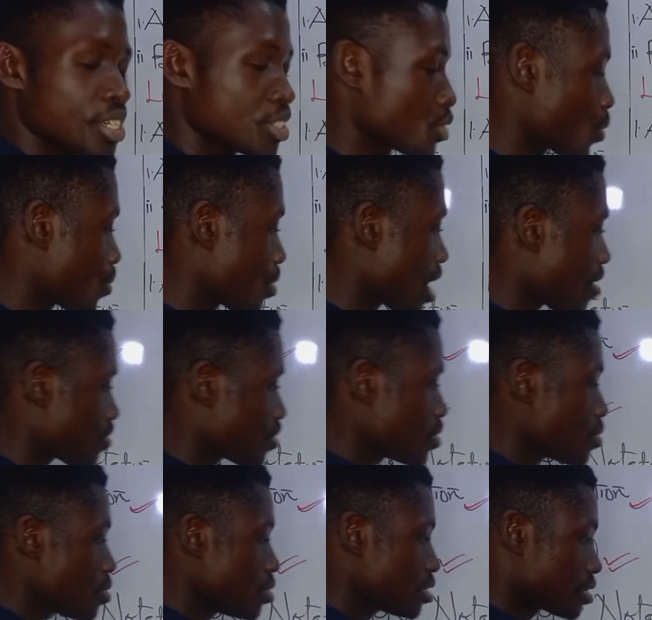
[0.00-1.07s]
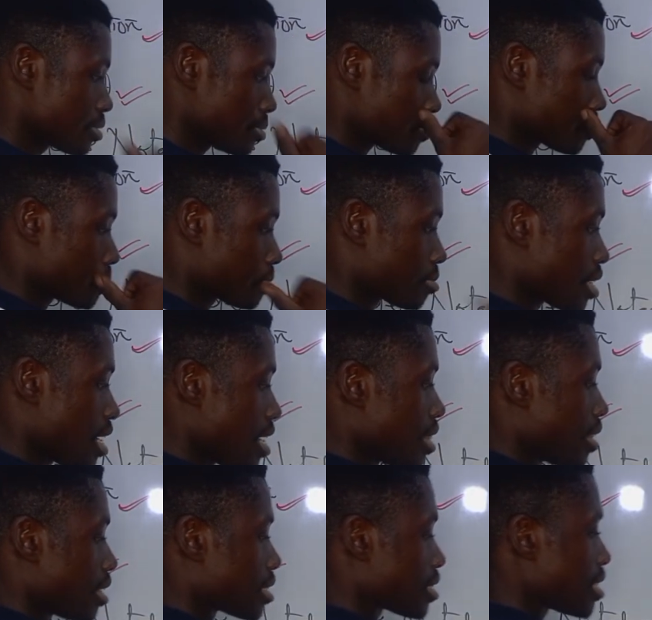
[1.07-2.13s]
So we have used
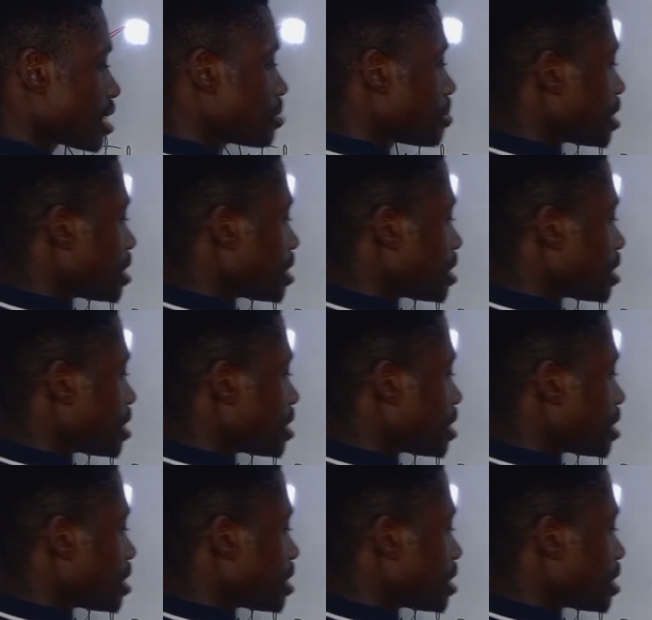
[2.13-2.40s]
the set